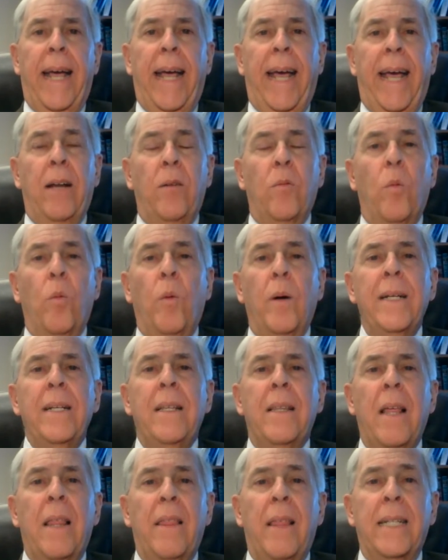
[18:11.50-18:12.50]
And one
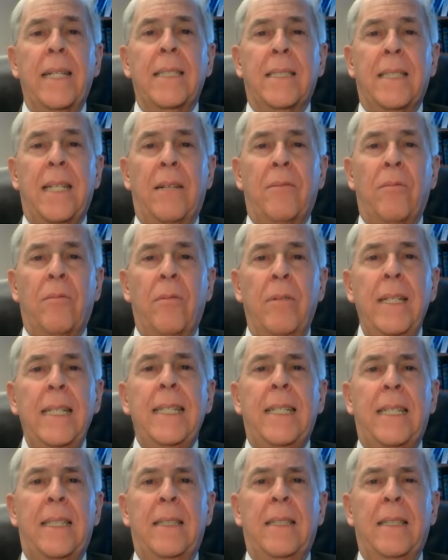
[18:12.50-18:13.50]
of the things that
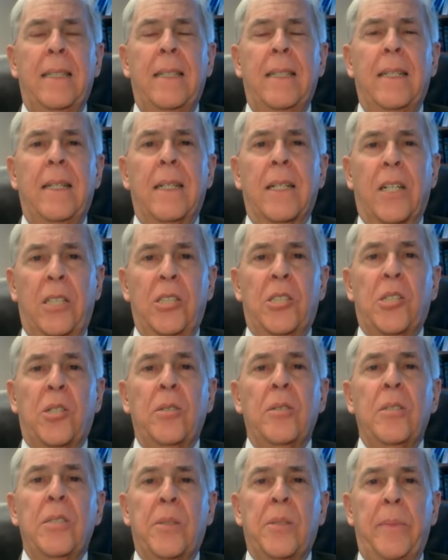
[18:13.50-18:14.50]
really
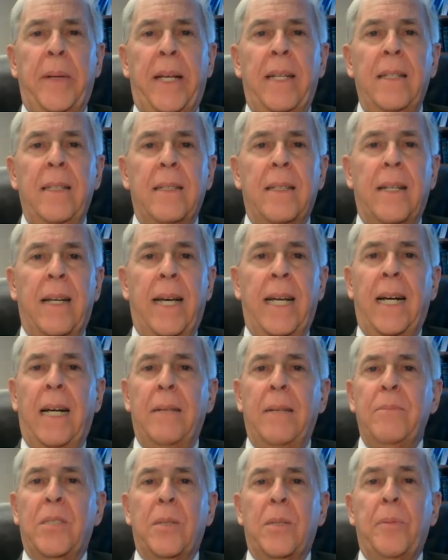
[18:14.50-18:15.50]
concerns me, and
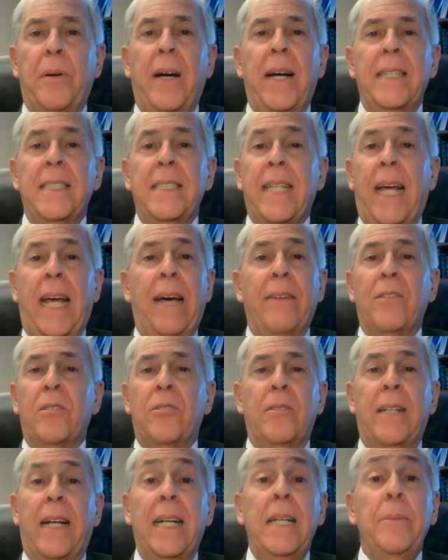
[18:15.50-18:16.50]
I'm surprised I haven't
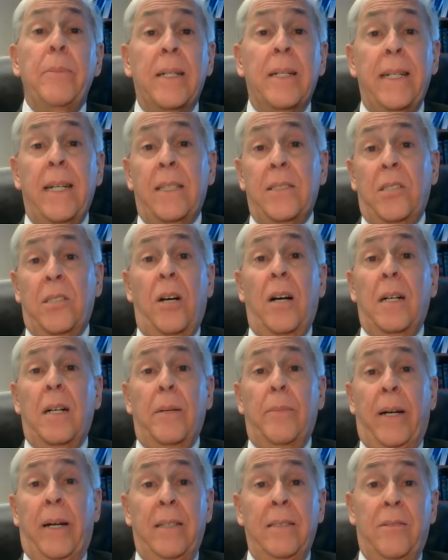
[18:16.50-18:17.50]
heard anybody else talk
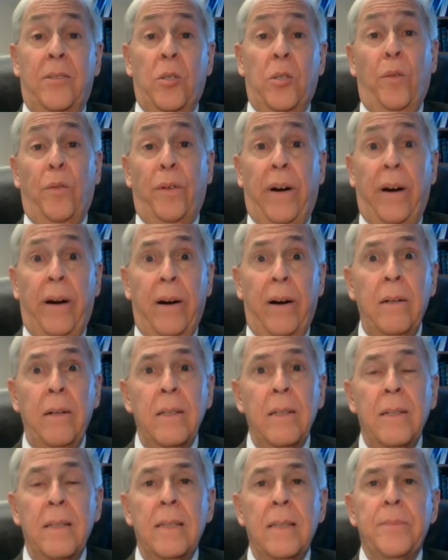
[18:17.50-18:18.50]
about it so
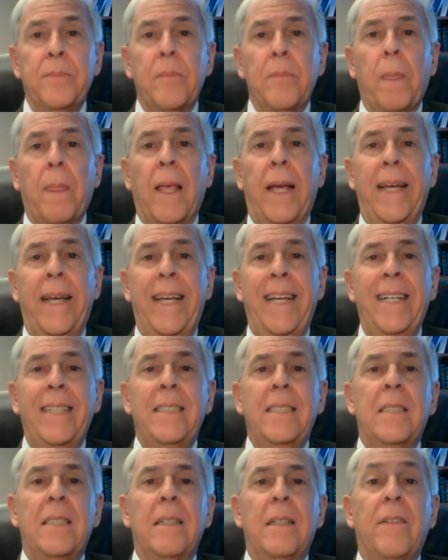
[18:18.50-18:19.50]
far,
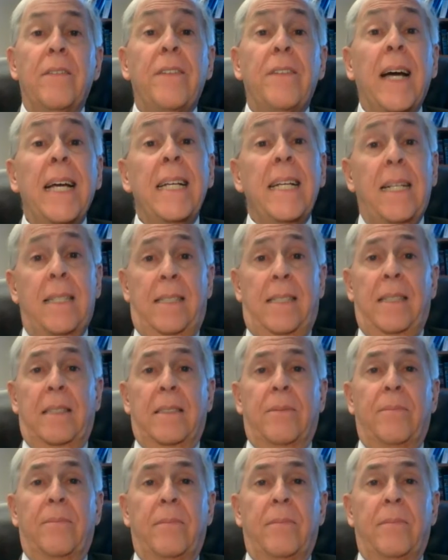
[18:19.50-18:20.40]
is financing.